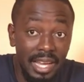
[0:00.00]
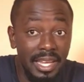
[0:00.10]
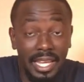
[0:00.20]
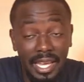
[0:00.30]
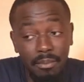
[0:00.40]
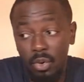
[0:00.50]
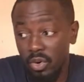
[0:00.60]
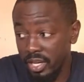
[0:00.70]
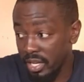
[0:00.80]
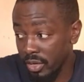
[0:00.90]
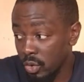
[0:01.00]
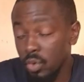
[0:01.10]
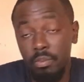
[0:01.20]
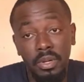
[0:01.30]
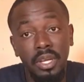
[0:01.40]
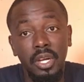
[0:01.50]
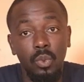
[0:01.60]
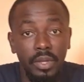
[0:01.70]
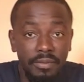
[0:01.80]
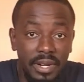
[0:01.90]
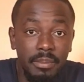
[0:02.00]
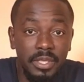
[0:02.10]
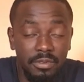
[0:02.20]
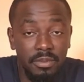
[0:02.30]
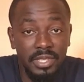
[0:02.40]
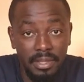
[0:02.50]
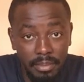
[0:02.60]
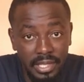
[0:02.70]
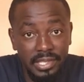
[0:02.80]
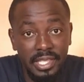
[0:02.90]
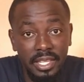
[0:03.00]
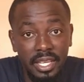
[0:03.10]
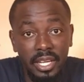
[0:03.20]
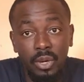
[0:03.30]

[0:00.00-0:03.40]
I am on a group with farmers from Zambezi,